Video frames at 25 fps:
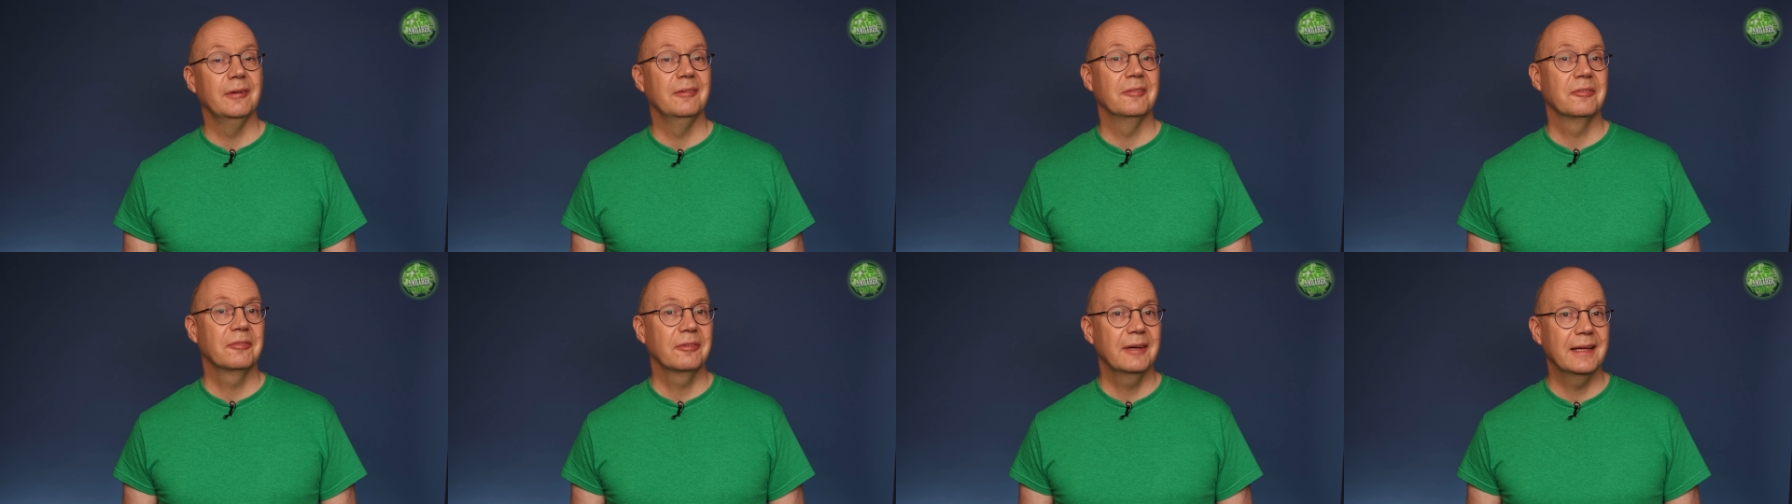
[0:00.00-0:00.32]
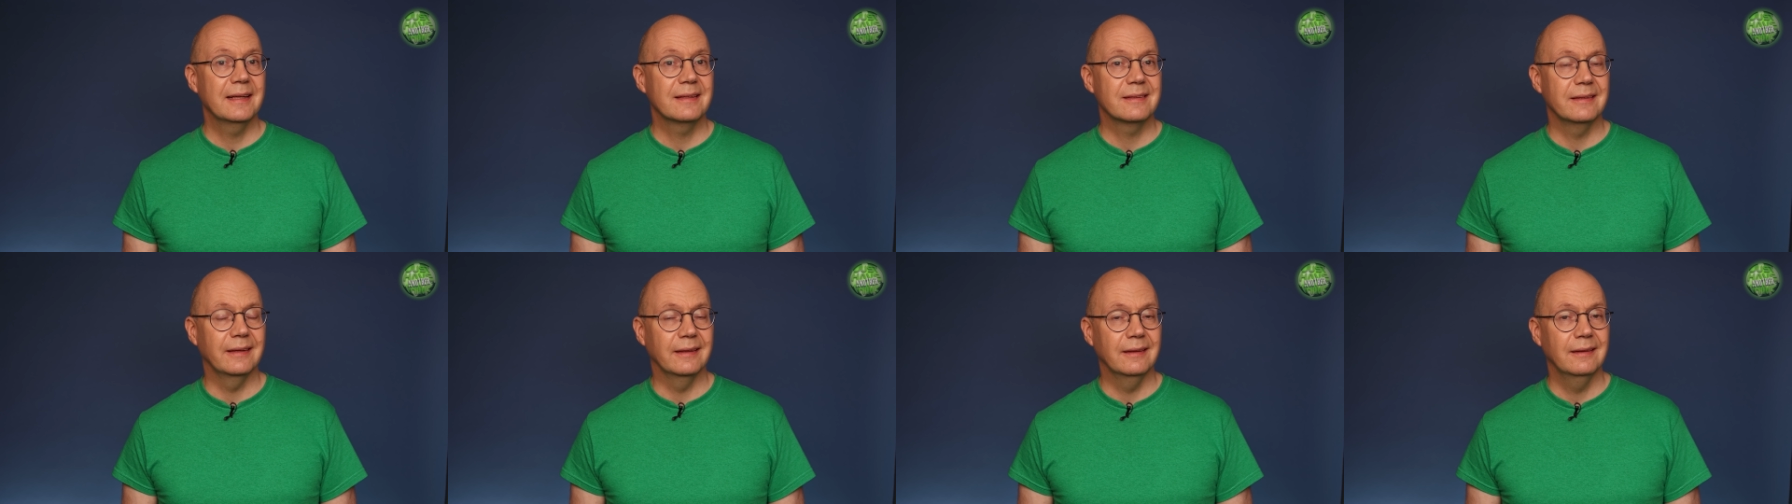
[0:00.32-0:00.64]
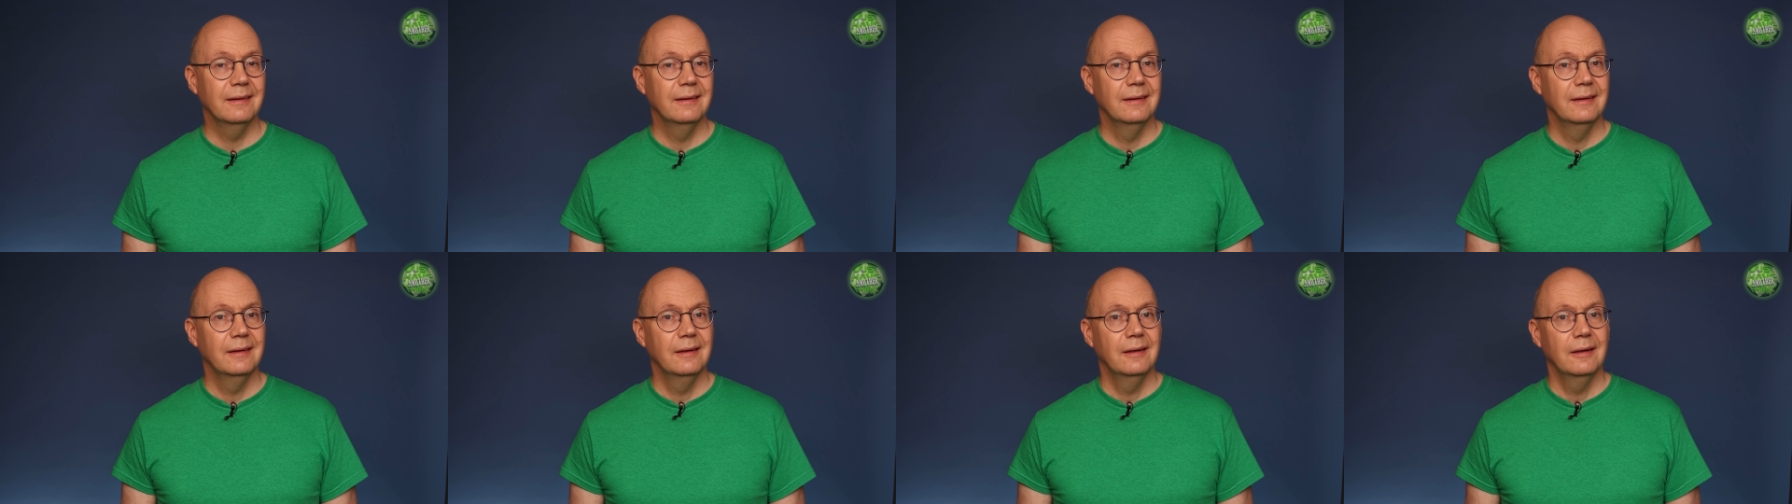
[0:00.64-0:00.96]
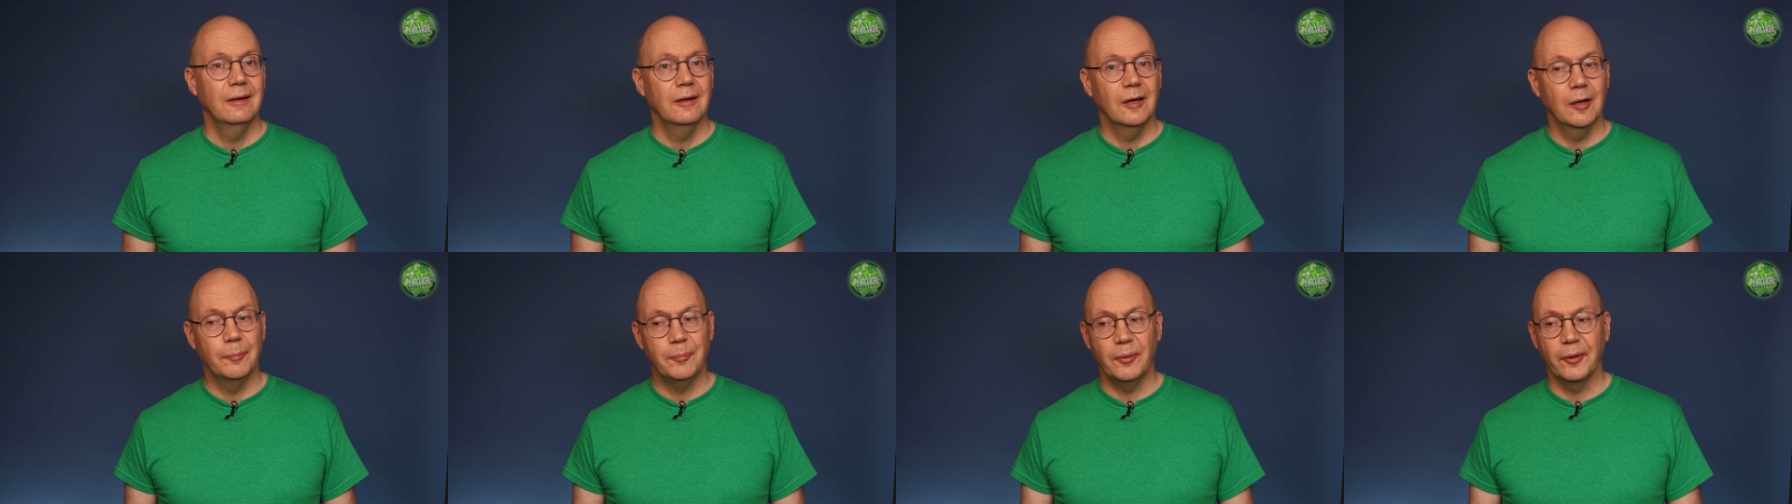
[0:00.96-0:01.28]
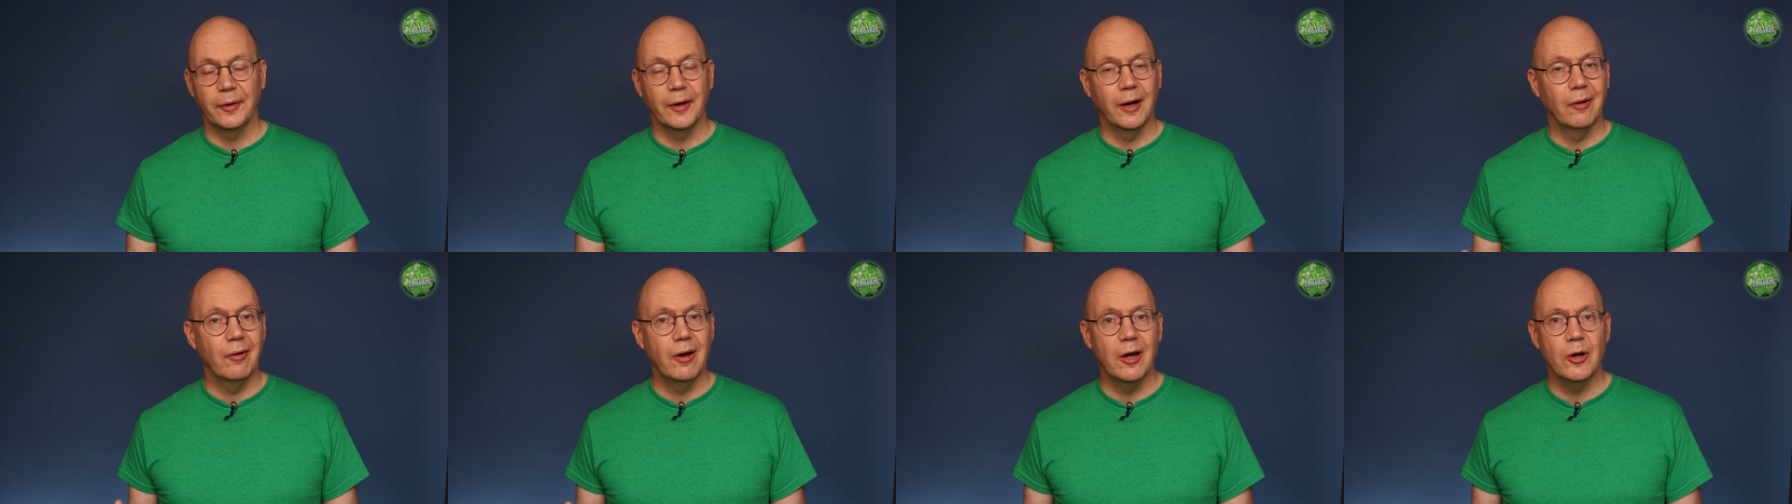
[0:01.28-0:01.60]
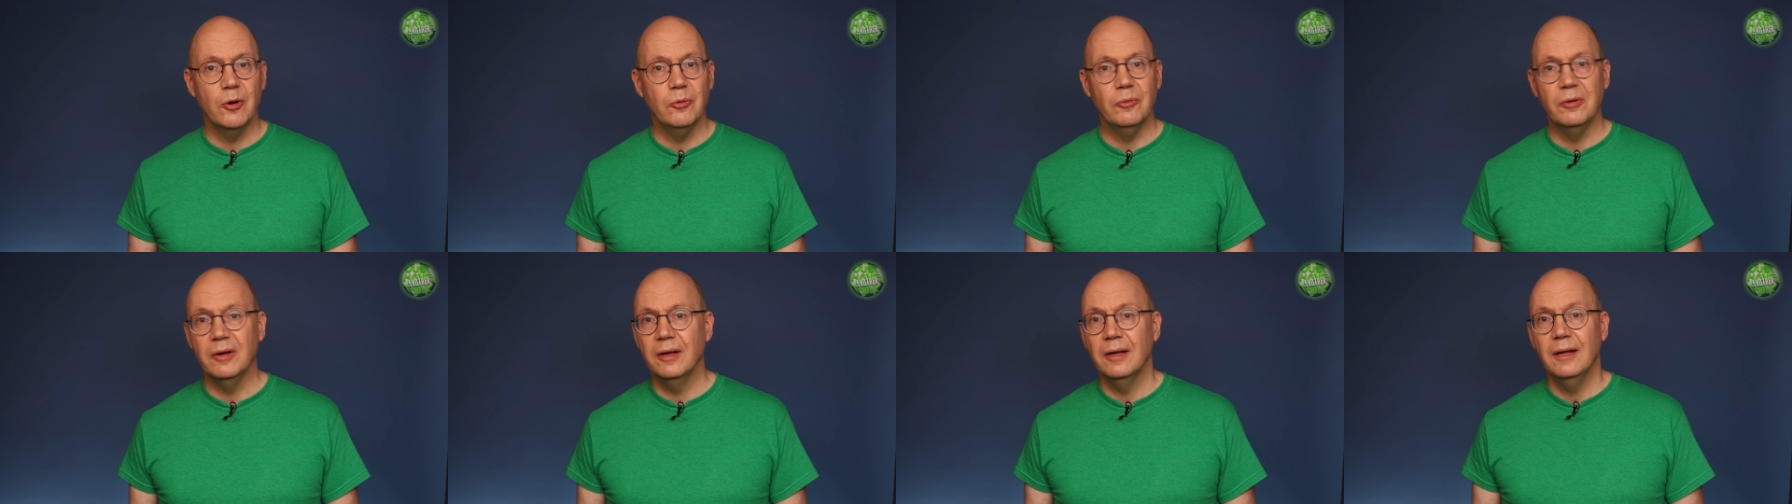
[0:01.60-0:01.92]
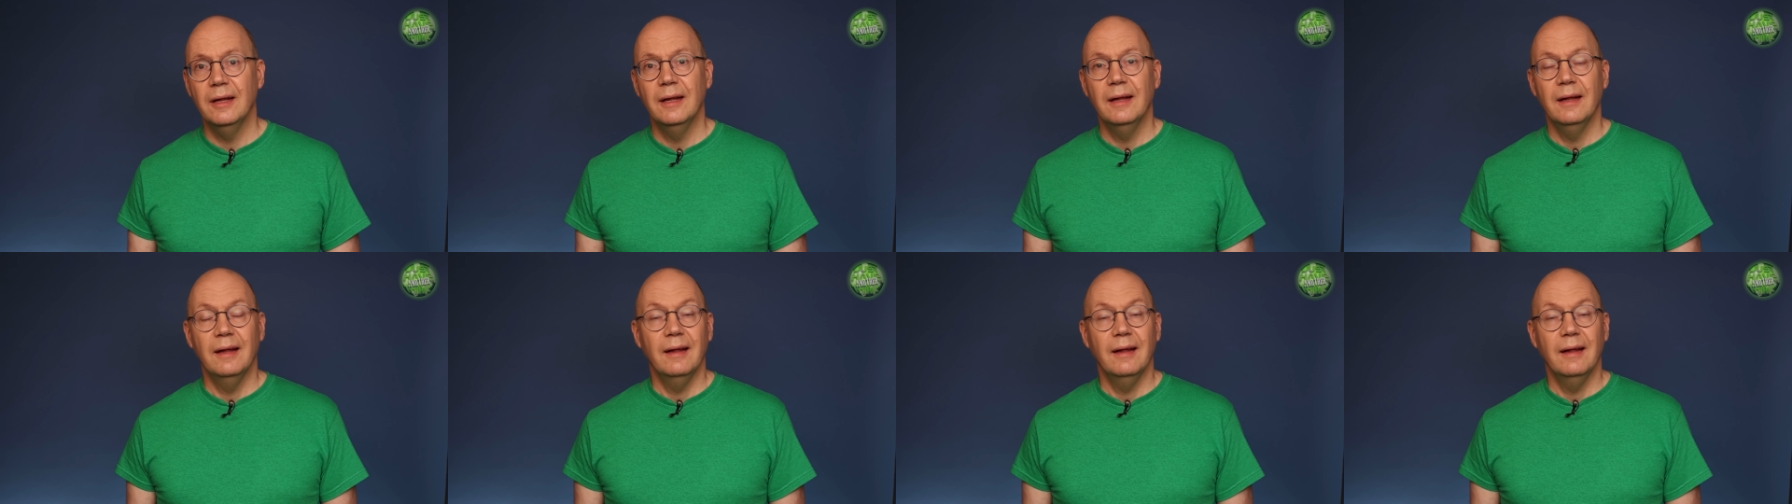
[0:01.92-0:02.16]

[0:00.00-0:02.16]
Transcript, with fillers: inflicting upon our own